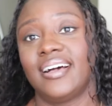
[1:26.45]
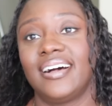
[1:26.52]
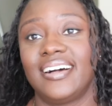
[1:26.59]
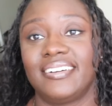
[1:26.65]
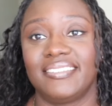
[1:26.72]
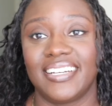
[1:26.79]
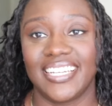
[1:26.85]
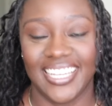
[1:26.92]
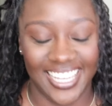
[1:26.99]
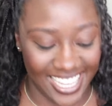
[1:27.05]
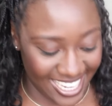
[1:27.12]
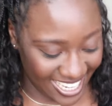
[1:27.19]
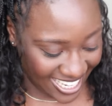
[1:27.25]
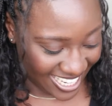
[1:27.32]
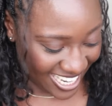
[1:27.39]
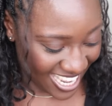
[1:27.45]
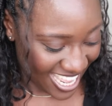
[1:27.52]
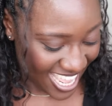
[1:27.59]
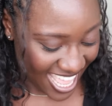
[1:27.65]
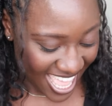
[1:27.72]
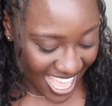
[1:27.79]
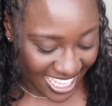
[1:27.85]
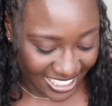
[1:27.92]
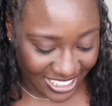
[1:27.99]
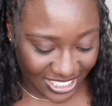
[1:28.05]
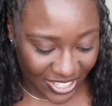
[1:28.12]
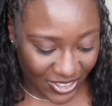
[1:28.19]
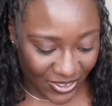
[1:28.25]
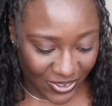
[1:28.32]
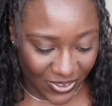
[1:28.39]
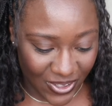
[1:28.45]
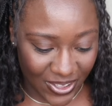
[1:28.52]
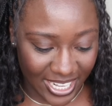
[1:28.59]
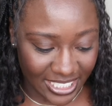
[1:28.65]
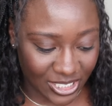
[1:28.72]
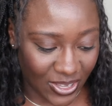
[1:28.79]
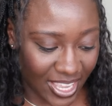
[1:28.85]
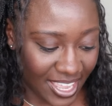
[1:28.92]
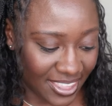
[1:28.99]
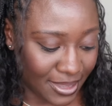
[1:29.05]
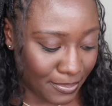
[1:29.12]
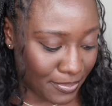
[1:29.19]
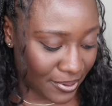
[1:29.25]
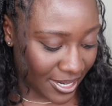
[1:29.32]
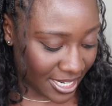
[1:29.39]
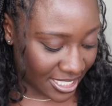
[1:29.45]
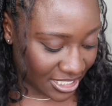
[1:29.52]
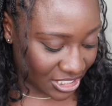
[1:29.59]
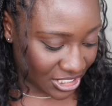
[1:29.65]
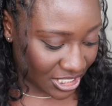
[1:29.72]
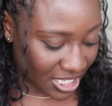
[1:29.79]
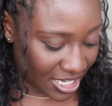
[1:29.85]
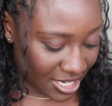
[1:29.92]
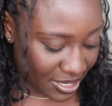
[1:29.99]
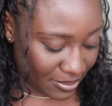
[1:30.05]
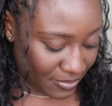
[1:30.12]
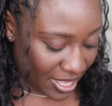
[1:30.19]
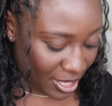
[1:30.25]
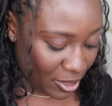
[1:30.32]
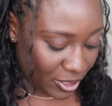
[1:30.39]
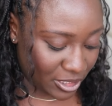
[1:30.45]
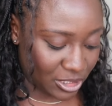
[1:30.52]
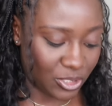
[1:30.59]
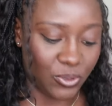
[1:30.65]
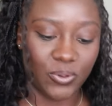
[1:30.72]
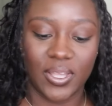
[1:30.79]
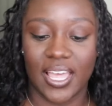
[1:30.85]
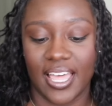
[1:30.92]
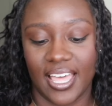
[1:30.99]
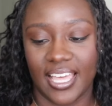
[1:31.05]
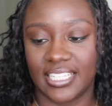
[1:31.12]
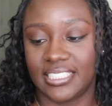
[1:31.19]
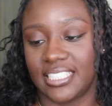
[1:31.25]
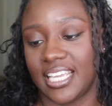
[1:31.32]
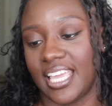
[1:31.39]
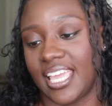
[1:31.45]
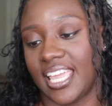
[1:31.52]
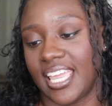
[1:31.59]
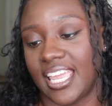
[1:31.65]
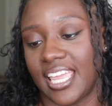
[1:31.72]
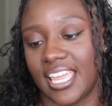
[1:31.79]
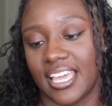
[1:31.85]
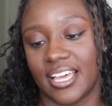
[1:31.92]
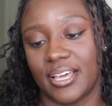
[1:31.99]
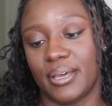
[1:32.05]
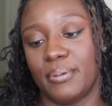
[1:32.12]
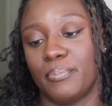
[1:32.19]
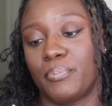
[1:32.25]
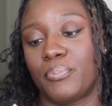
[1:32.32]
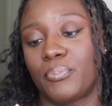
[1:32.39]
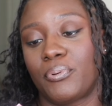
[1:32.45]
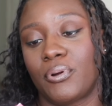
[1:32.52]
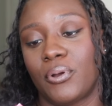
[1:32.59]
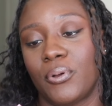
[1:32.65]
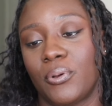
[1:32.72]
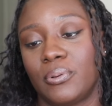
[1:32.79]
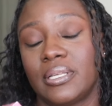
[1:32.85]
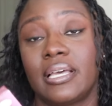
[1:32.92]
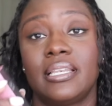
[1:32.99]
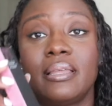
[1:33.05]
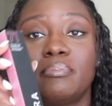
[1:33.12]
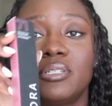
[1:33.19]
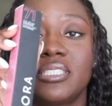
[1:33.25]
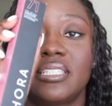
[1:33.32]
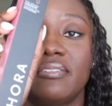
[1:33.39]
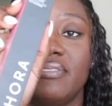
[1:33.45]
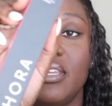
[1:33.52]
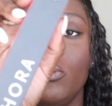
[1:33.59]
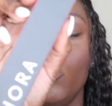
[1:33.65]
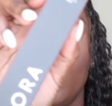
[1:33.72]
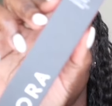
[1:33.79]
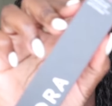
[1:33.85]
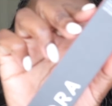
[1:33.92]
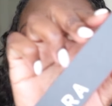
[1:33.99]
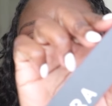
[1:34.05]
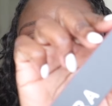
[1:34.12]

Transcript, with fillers: All right. So, okay, so I have the brush. Um, I also got a um, pro, a number seventy-one